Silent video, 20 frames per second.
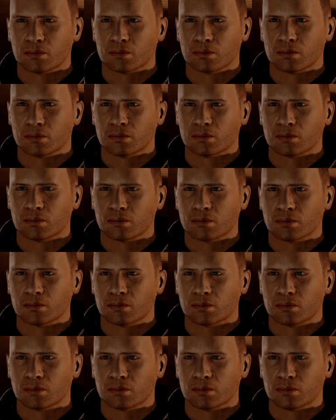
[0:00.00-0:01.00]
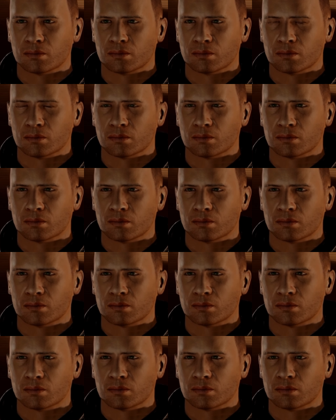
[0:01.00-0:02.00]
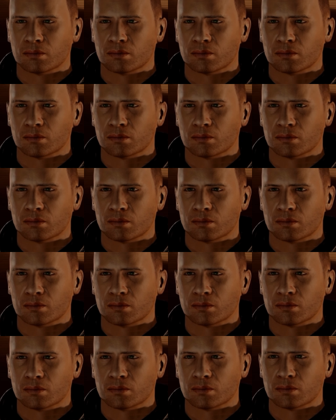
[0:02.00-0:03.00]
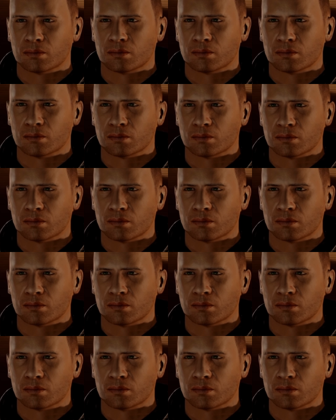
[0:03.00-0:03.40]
(silence)